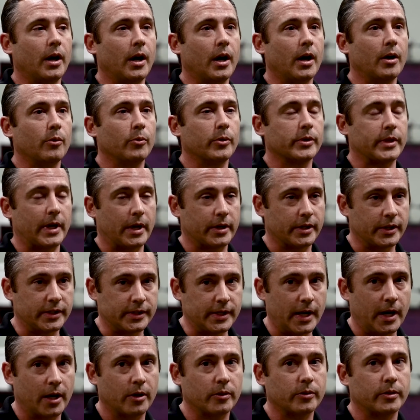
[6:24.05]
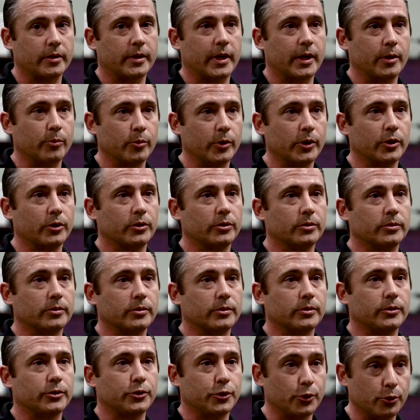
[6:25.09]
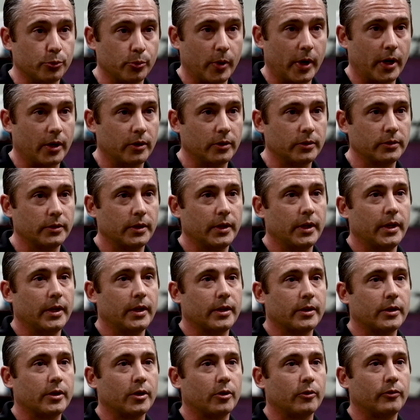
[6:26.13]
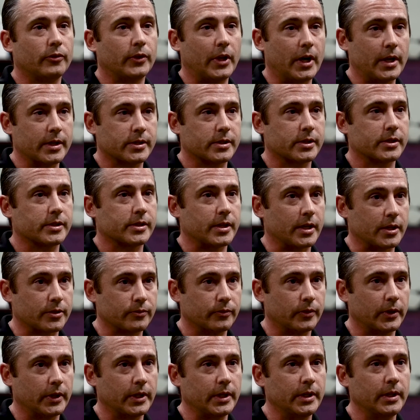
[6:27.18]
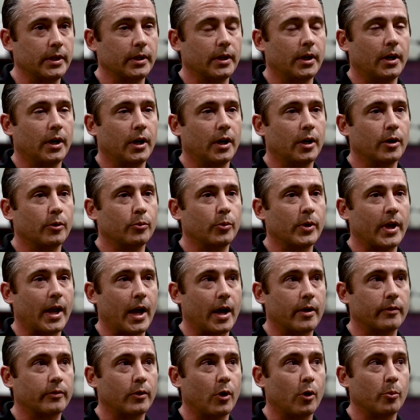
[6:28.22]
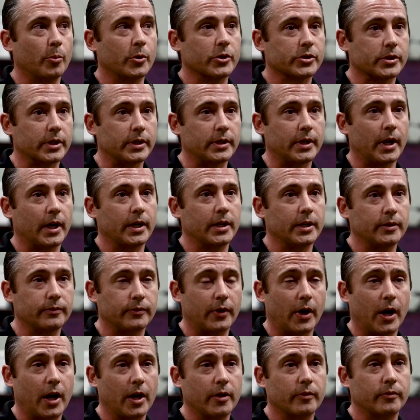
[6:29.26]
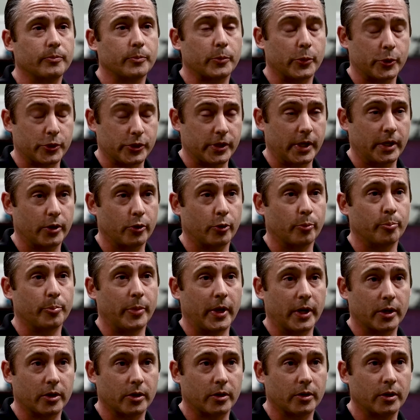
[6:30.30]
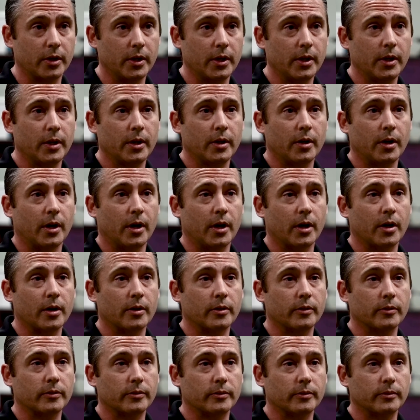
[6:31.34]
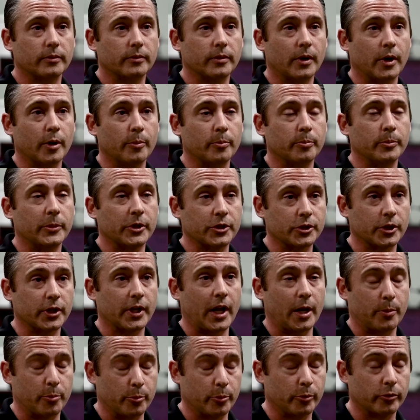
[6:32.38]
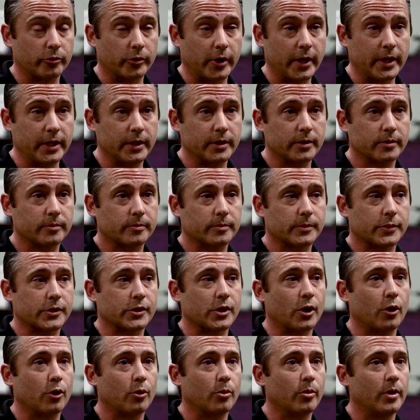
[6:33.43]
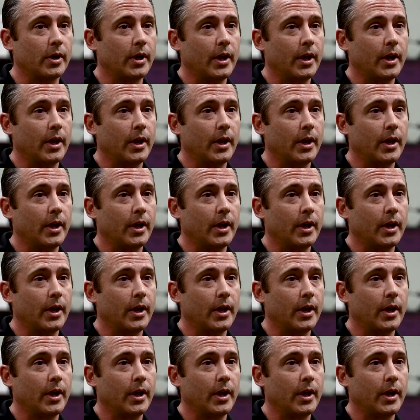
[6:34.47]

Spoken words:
without a doubt, they will do well. They'll fly successfully. We have almost a 95% or better mission capable rate. So